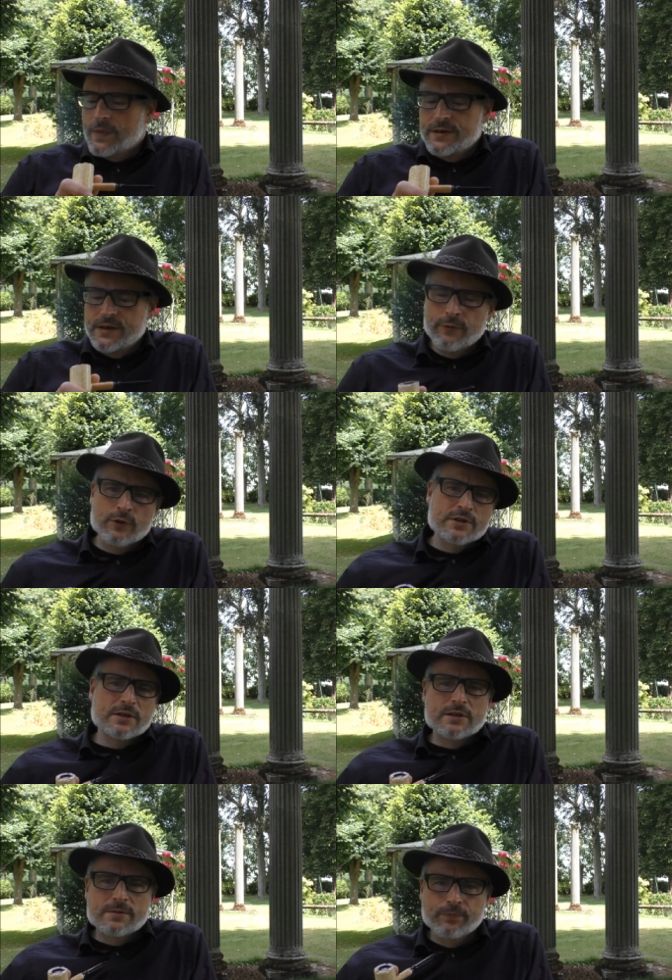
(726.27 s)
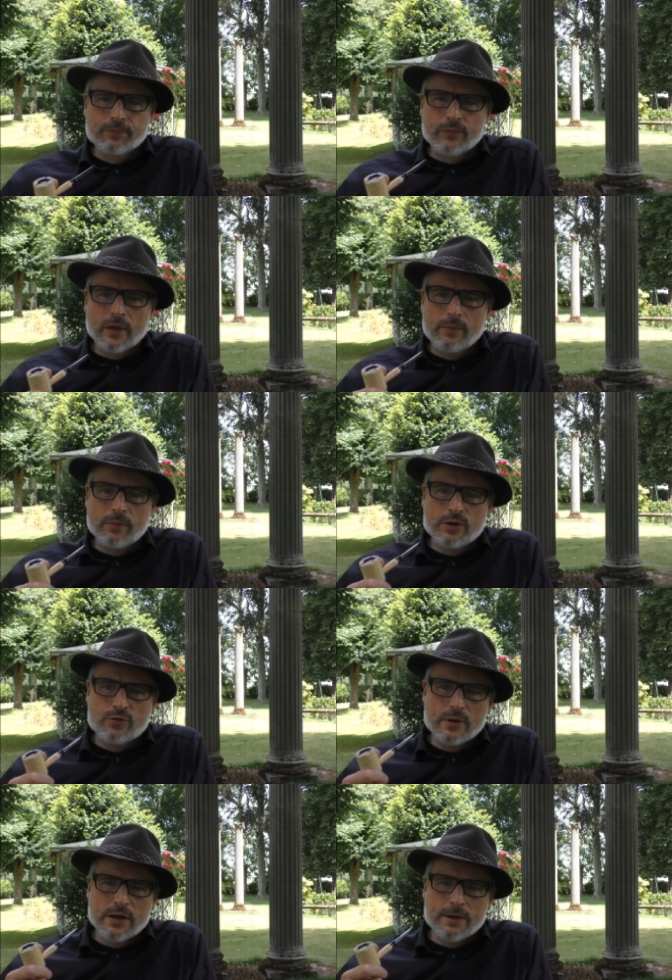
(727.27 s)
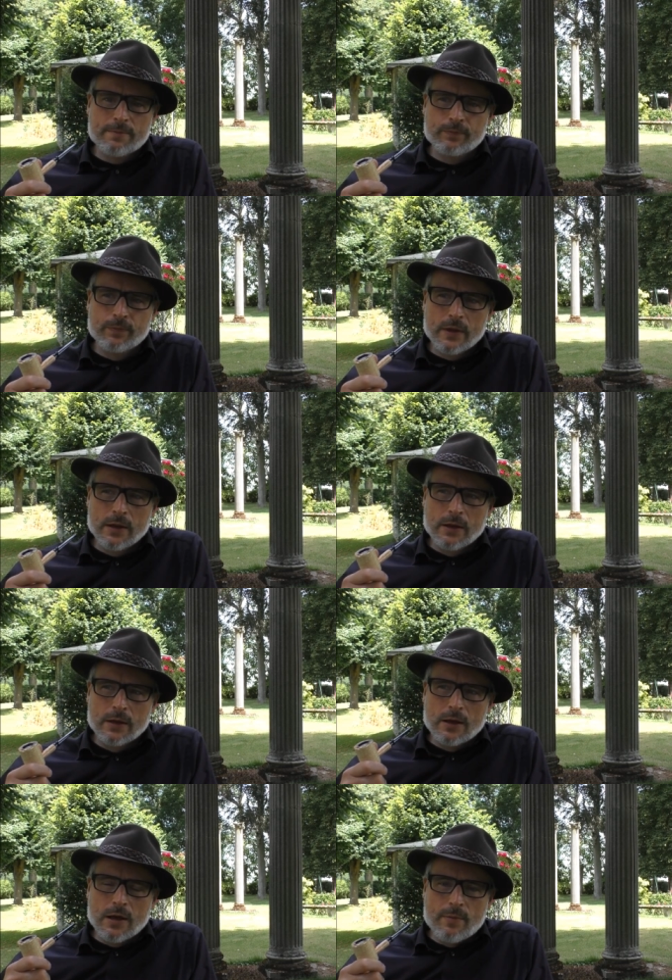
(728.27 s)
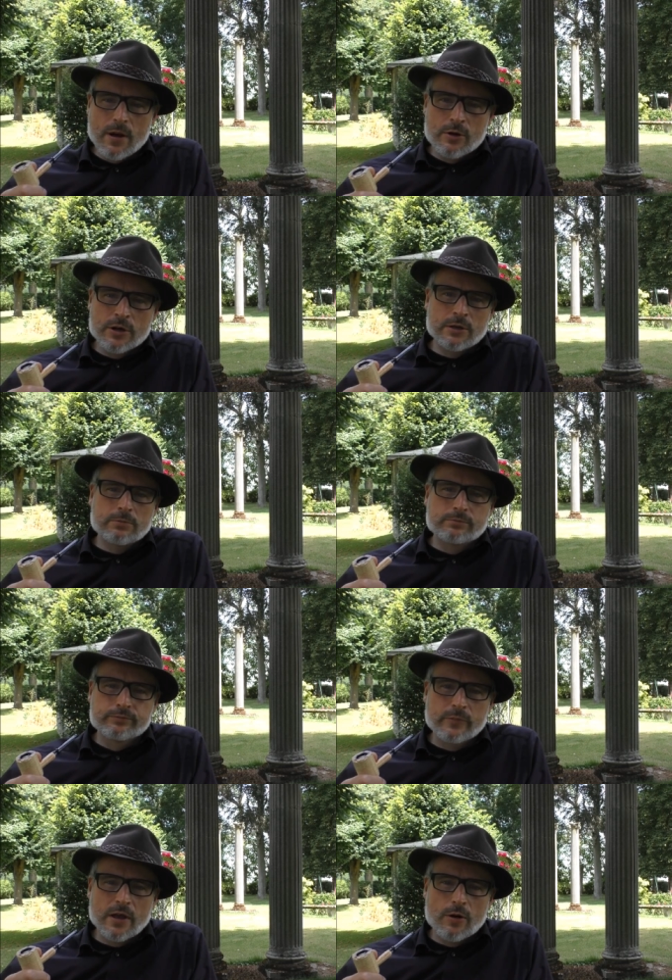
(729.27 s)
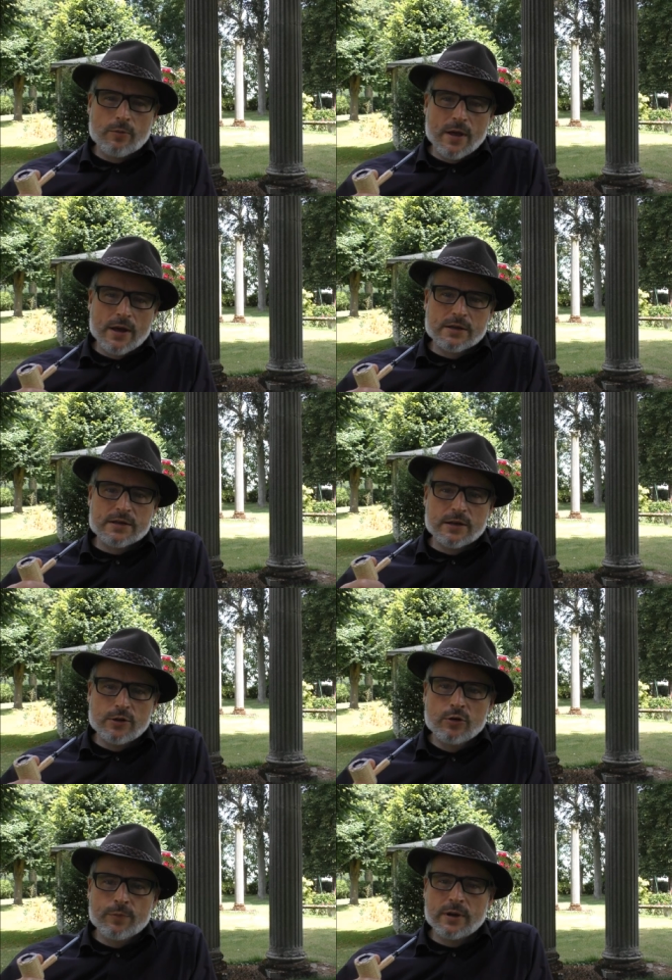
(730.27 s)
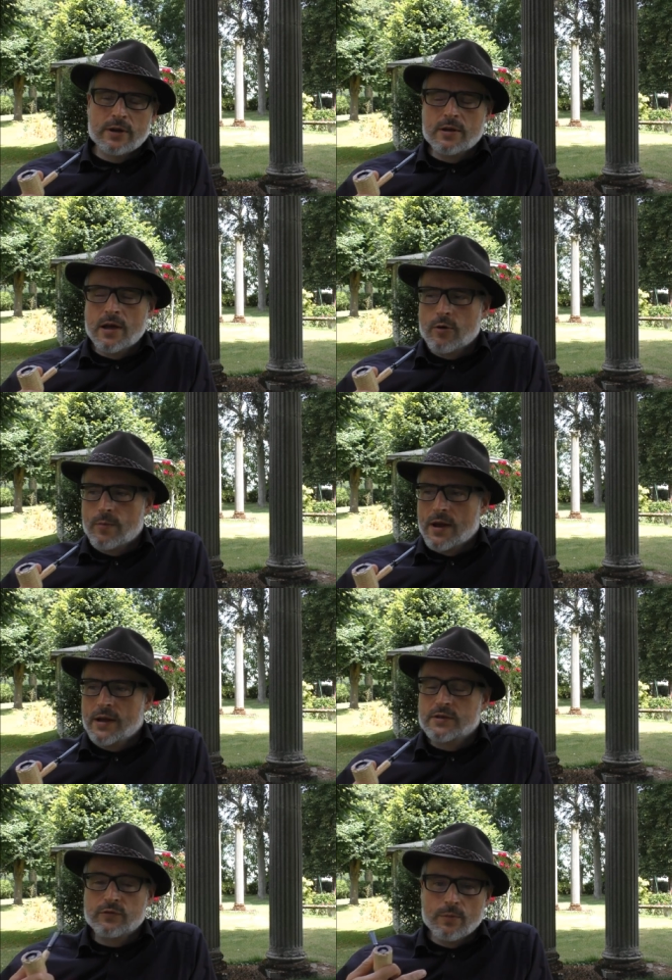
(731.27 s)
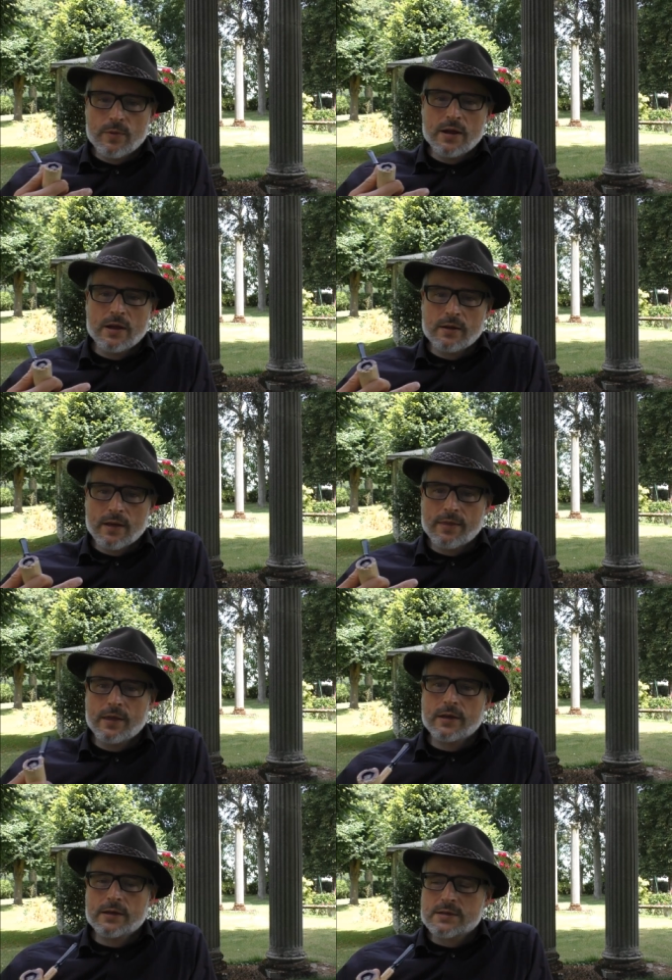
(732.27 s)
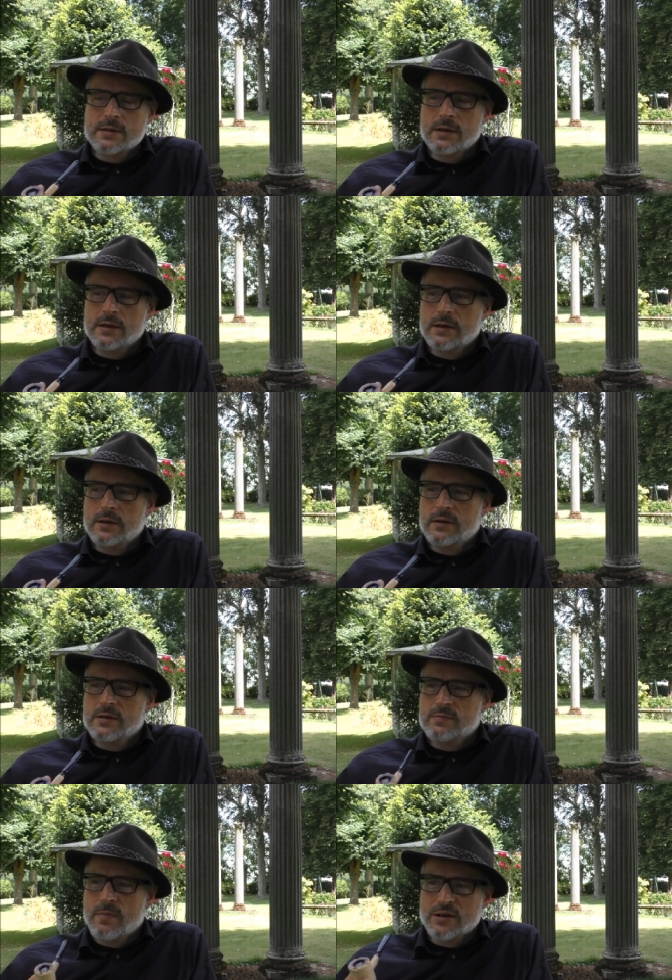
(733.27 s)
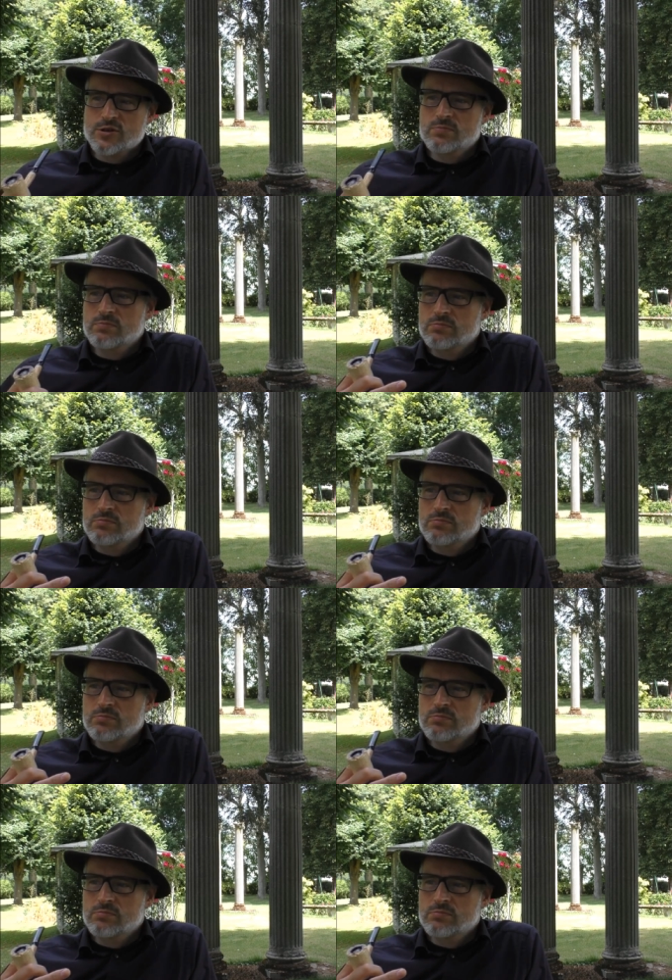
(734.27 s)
the differences between American aromatics and European aromatics, for me, I think it's a much